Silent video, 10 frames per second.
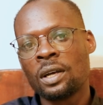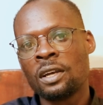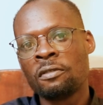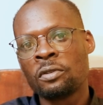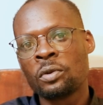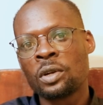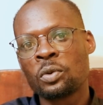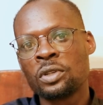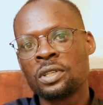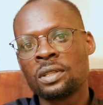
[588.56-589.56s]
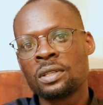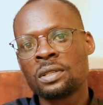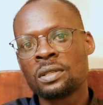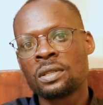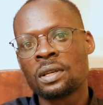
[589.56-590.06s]
everyone watching
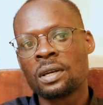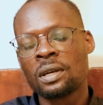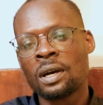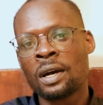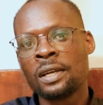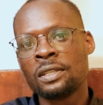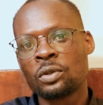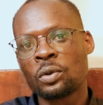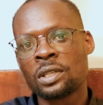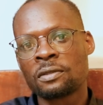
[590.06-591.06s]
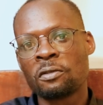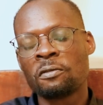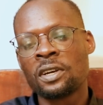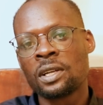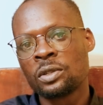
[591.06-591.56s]
this is to ask for
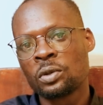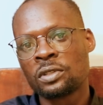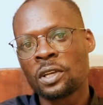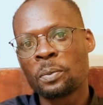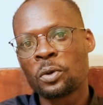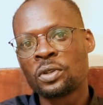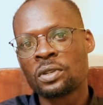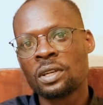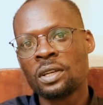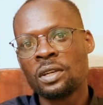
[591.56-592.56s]
financial support